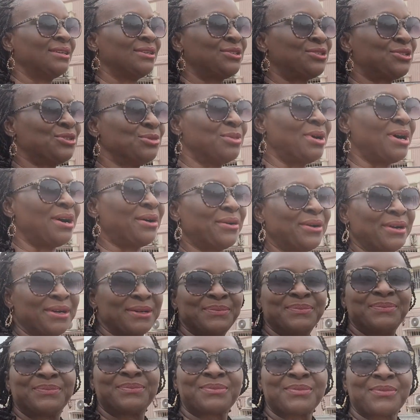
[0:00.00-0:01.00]
Tomorrow,
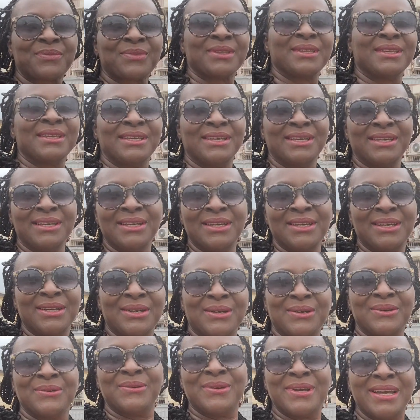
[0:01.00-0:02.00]

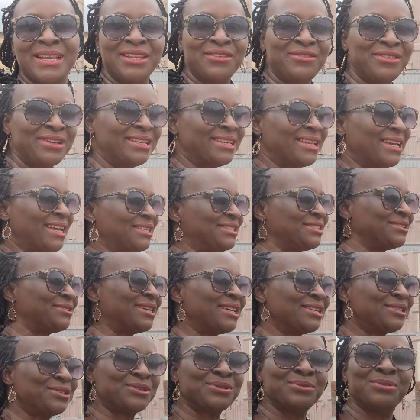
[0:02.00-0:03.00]
we are leaving
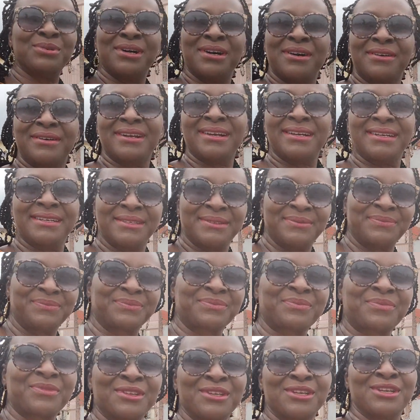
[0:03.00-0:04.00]
Nigeria tomorrow
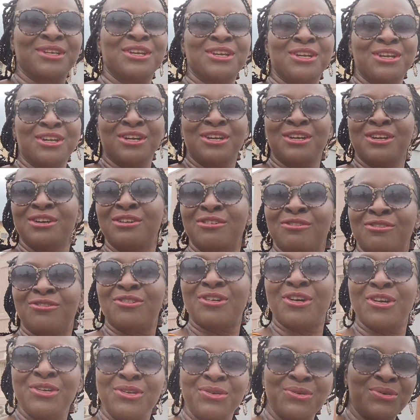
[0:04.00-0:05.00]

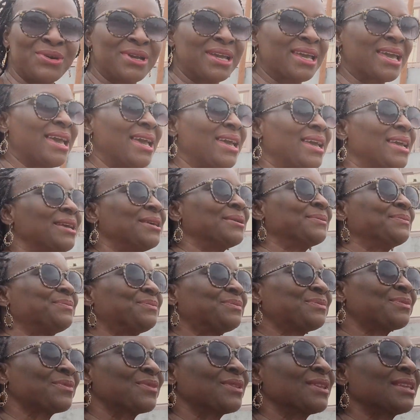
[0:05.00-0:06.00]
for UK.
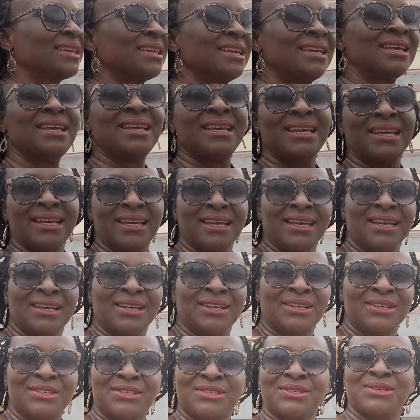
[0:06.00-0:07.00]

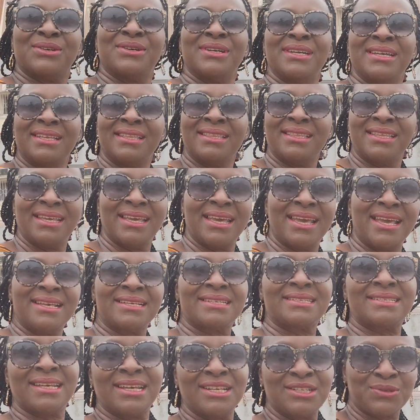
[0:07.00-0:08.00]
So in the
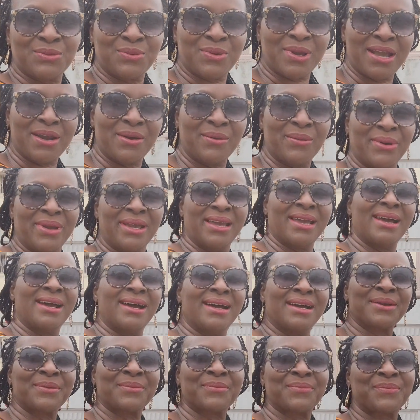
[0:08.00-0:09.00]
estate where we
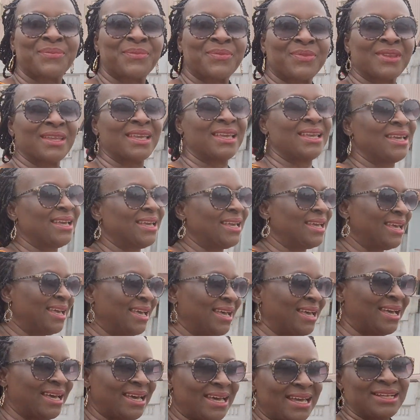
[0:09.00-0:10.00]
are,
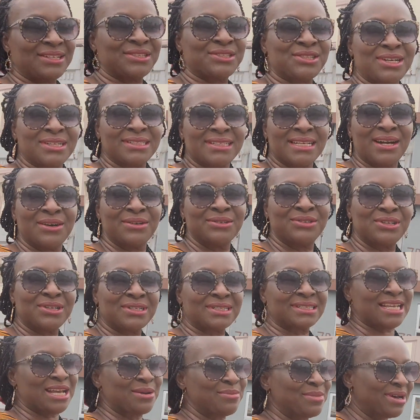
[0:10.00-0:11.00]
I thought I'll
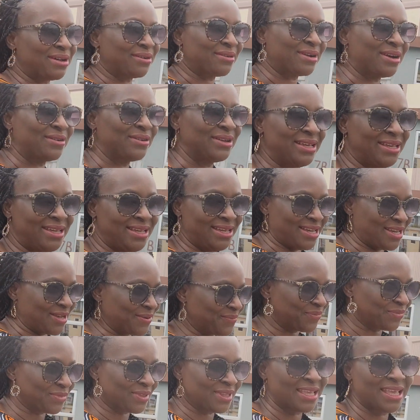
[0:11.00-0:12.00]
just come around here
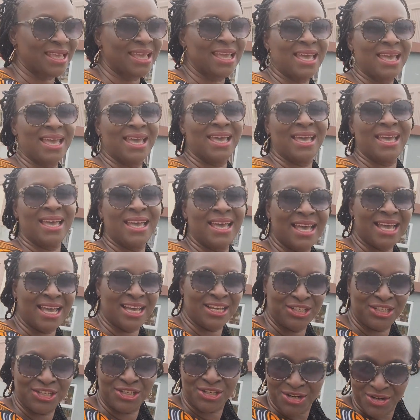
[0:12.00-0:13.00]

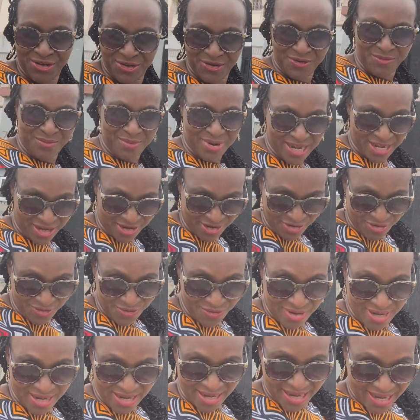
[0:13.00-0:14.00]
and show you my new
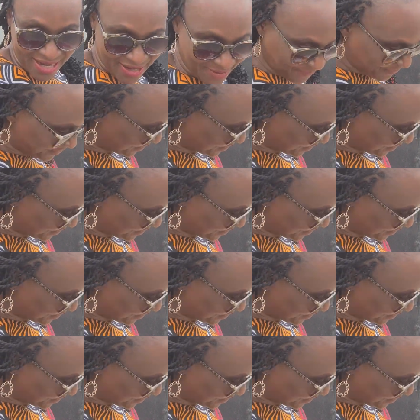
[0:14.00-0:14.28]
hair.